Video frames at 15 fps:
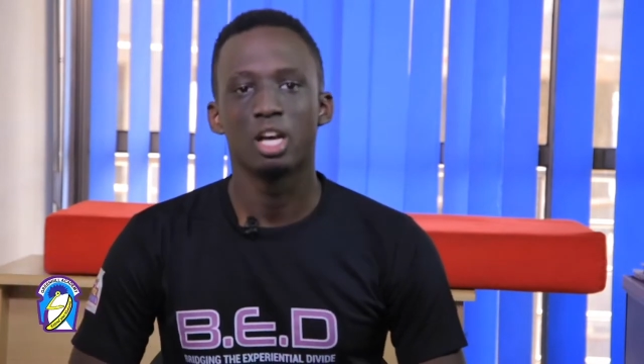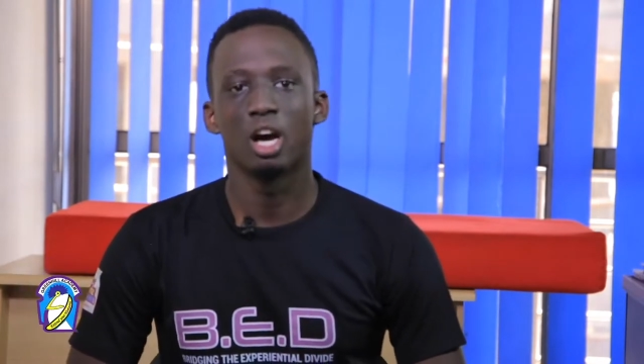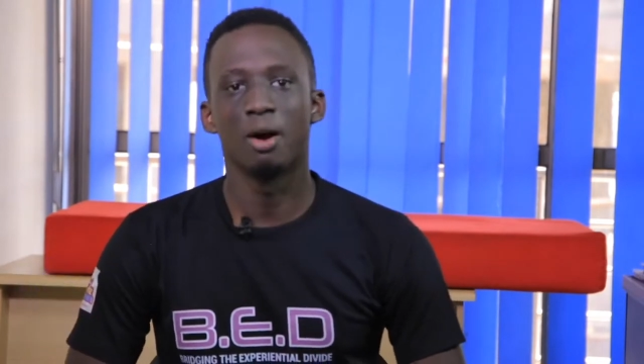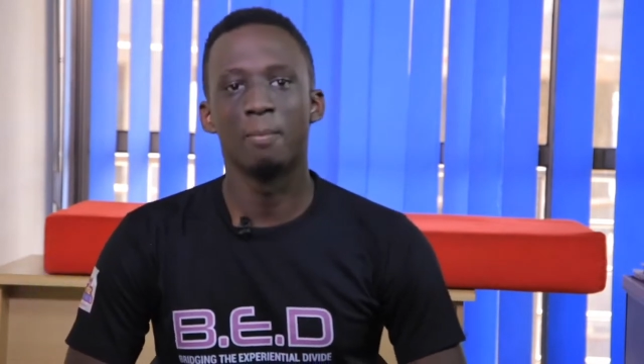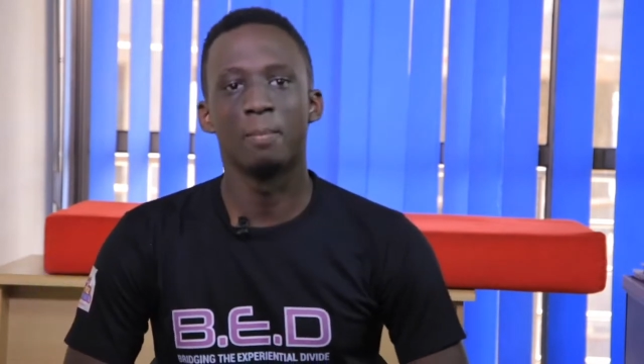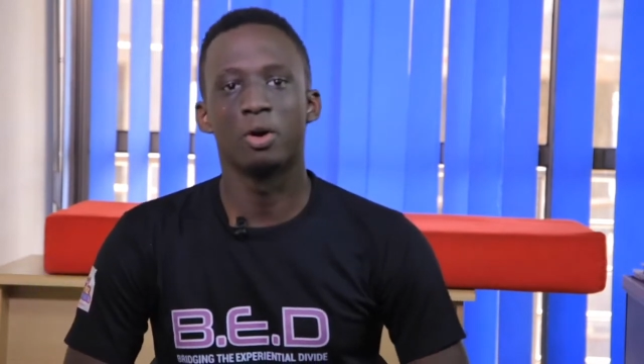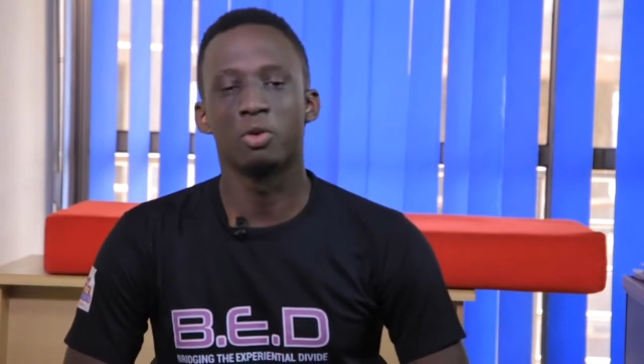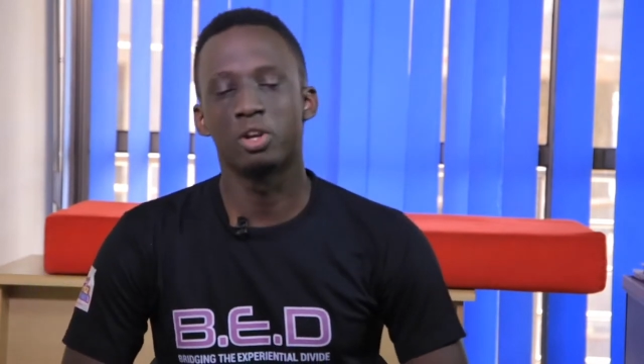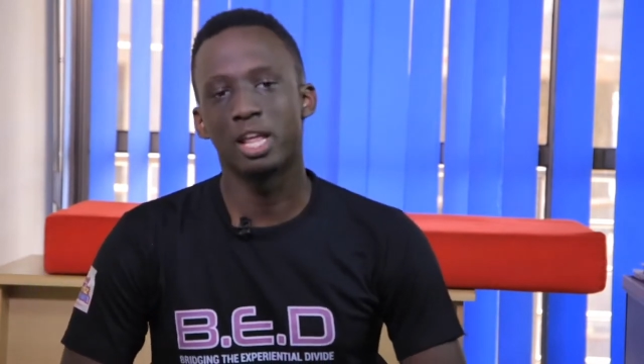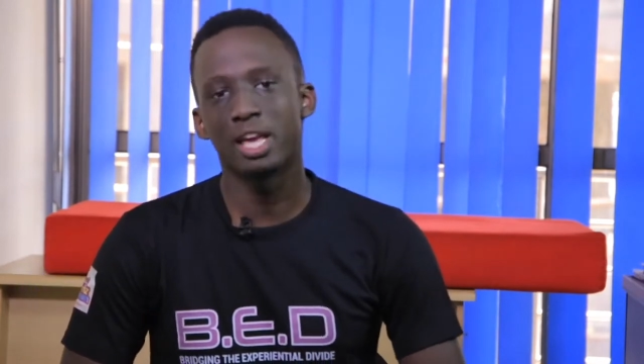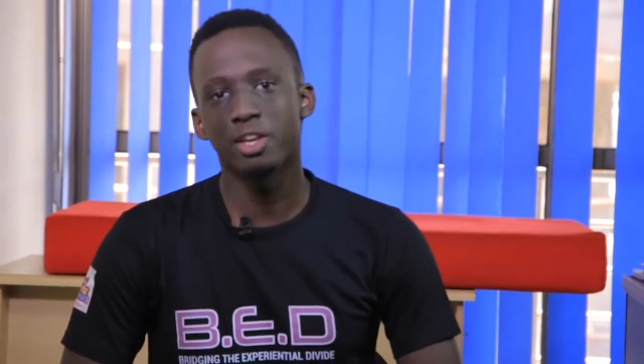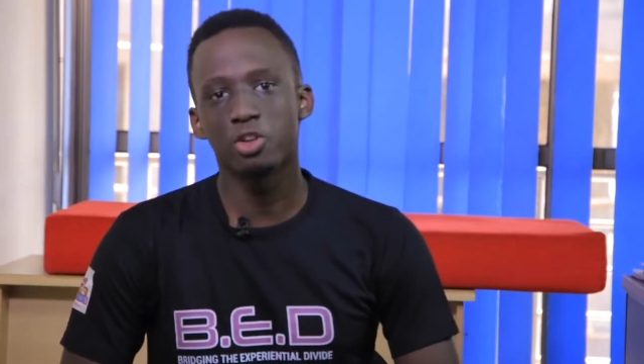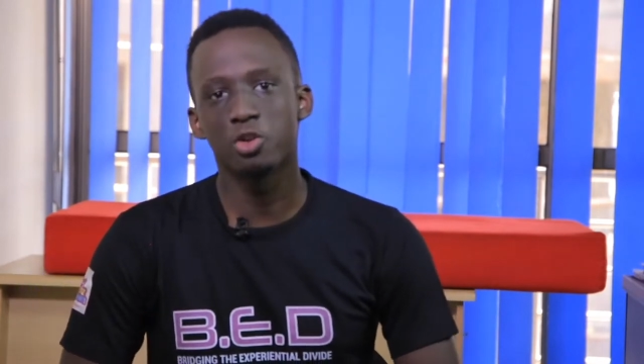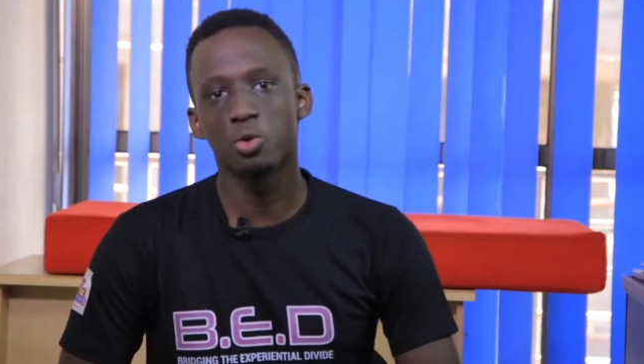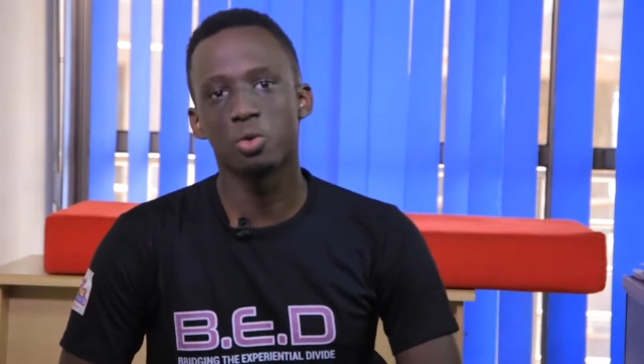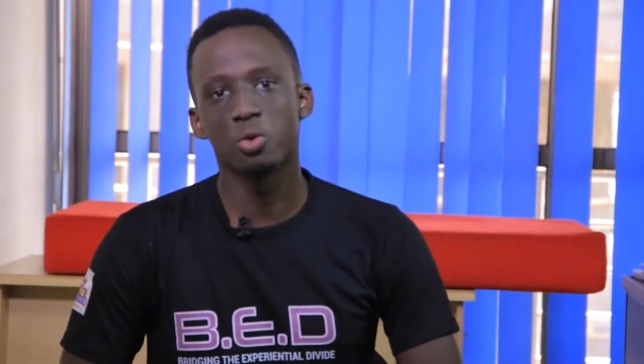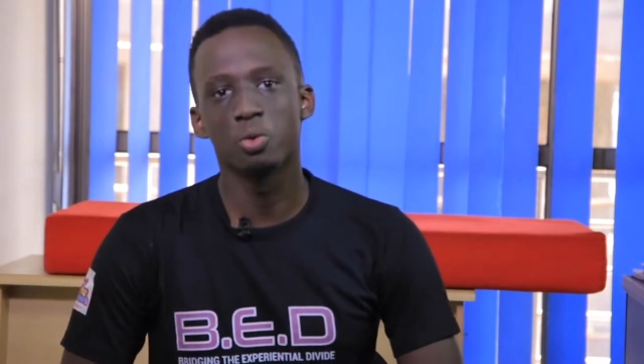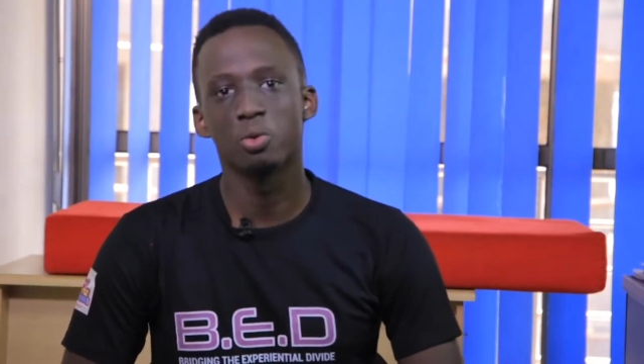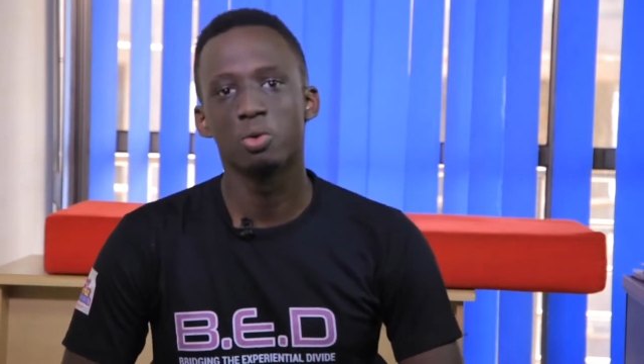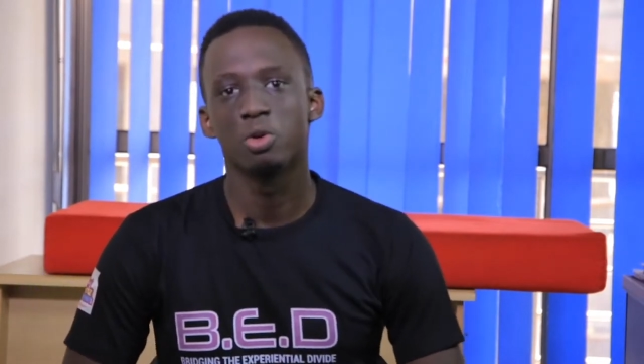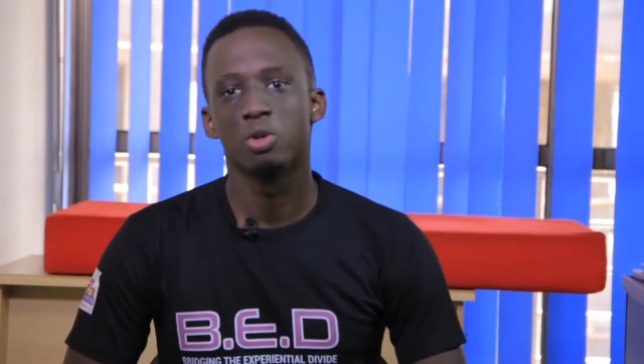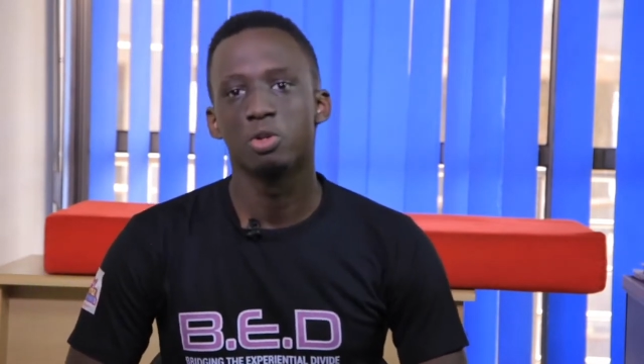Um, I would like
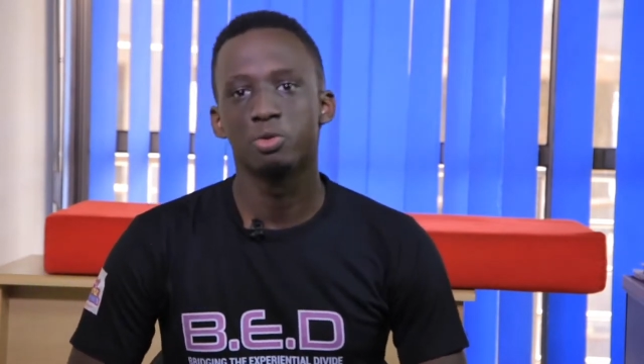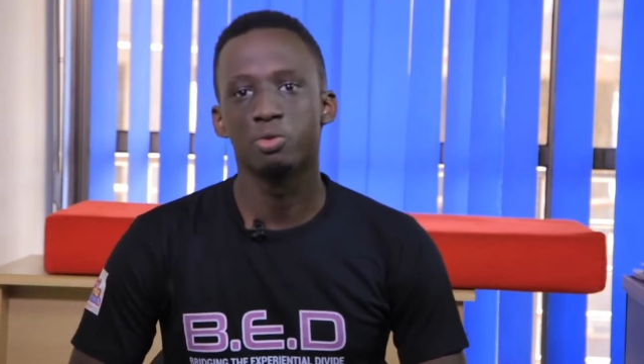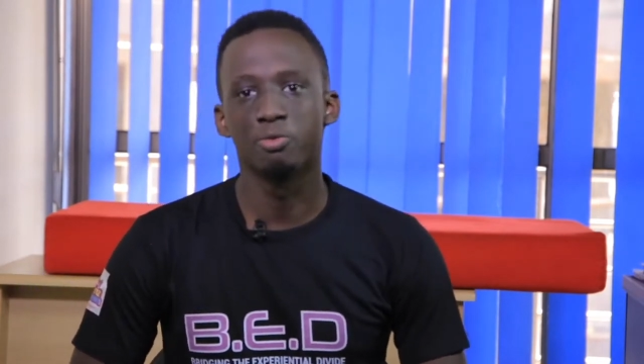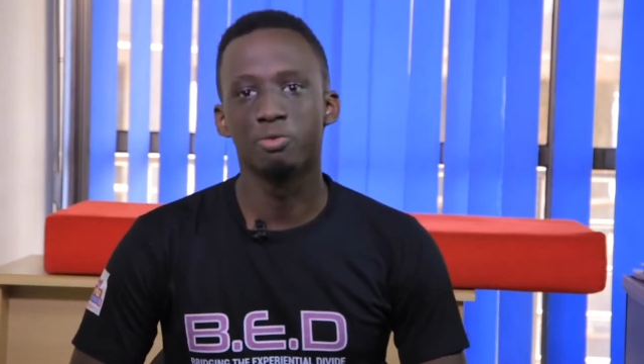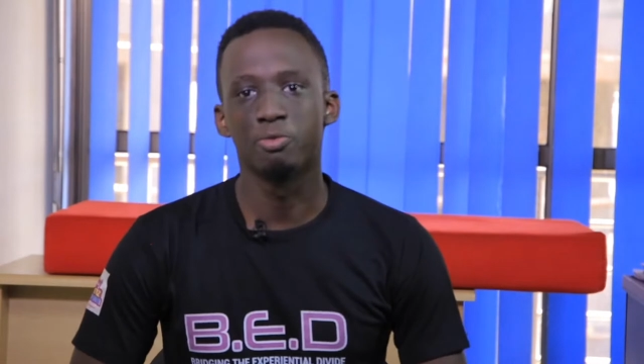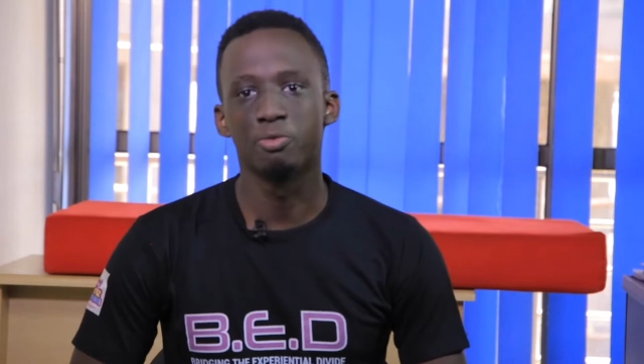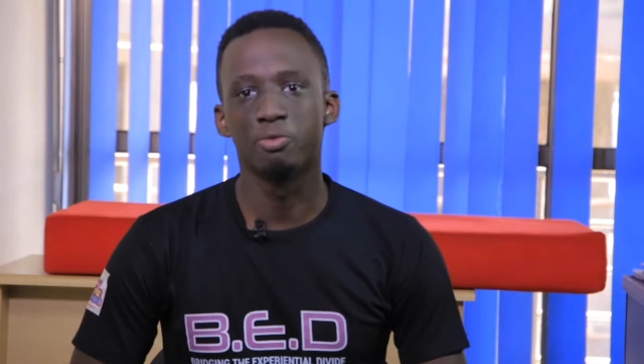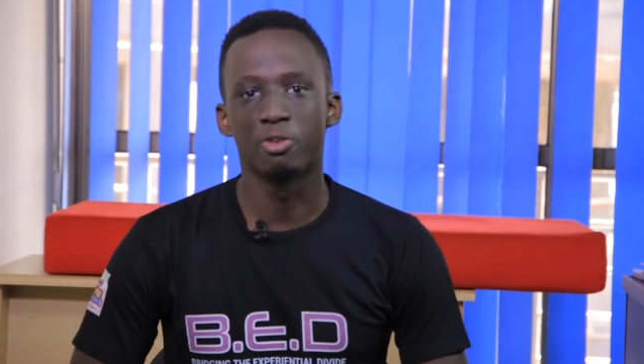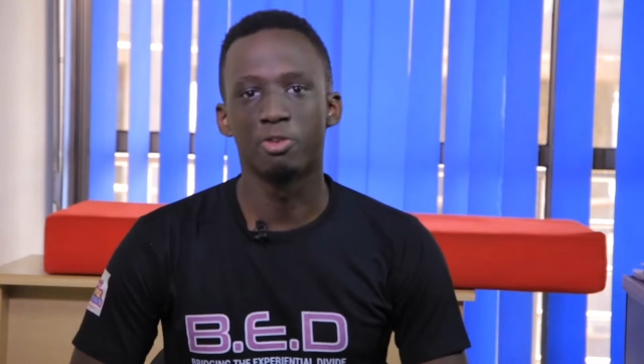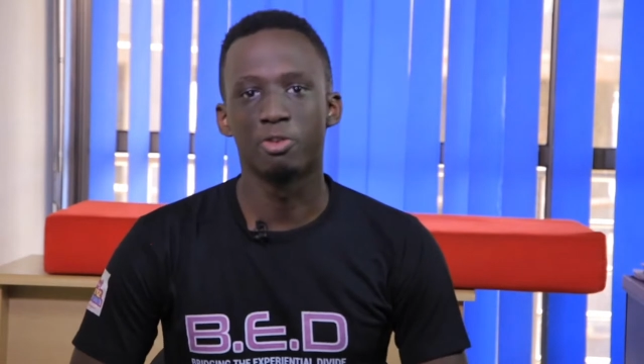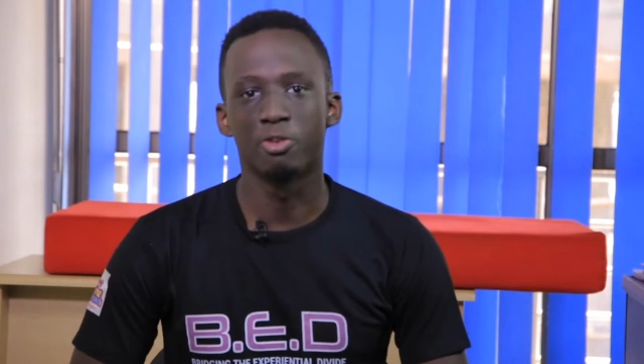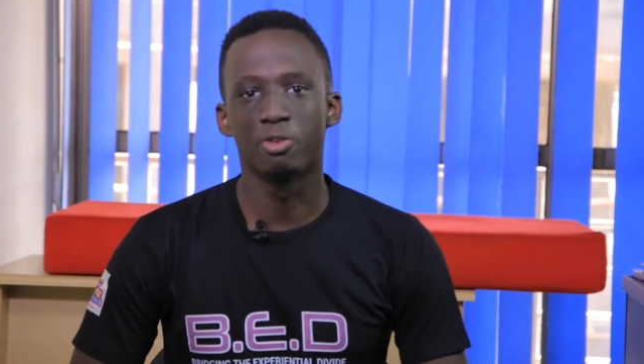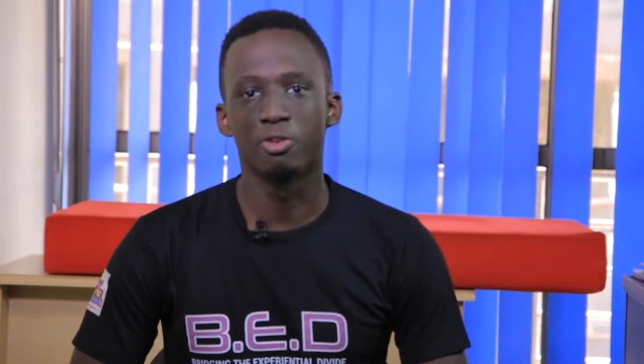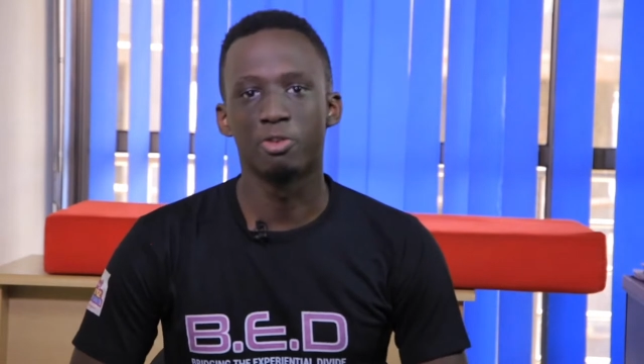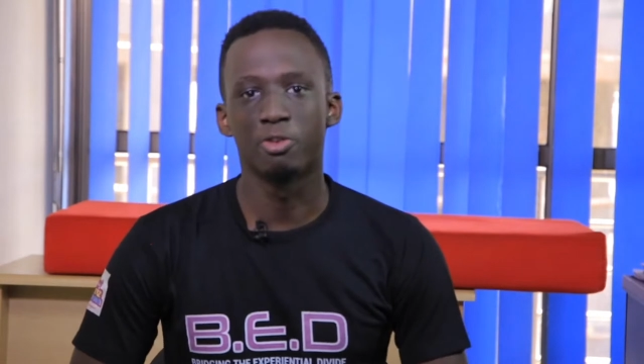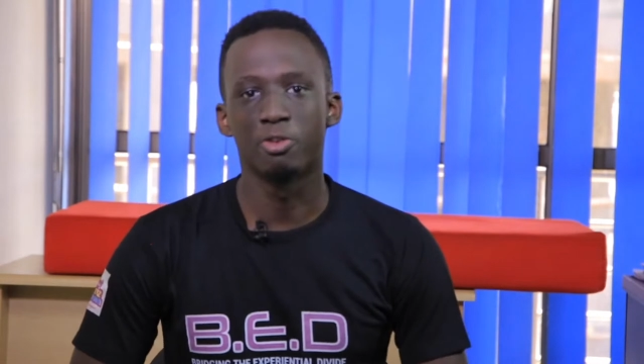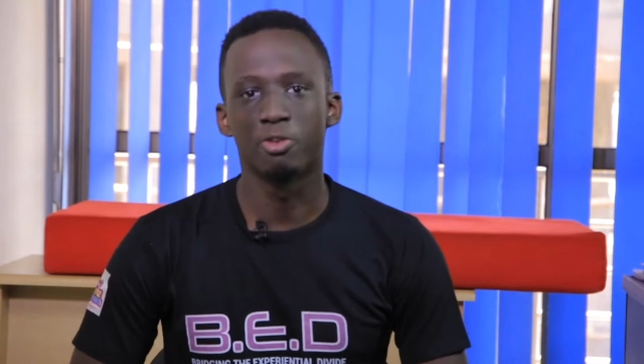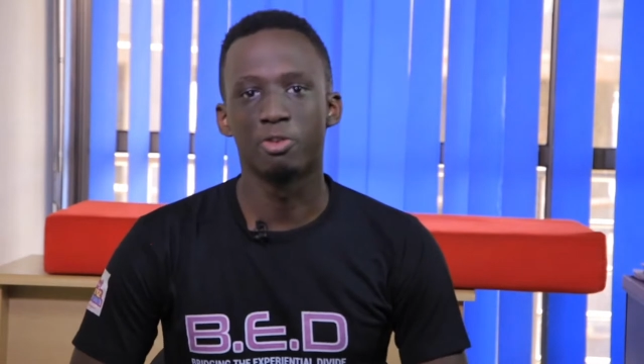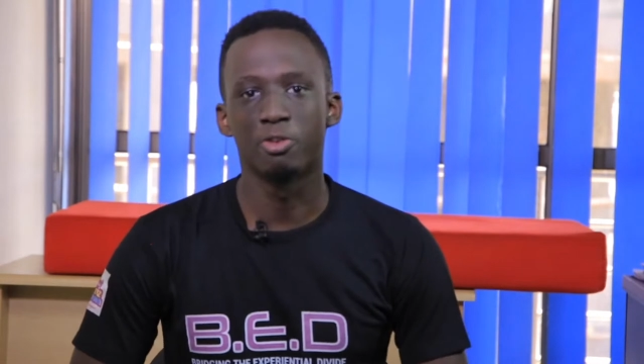you to vote for me.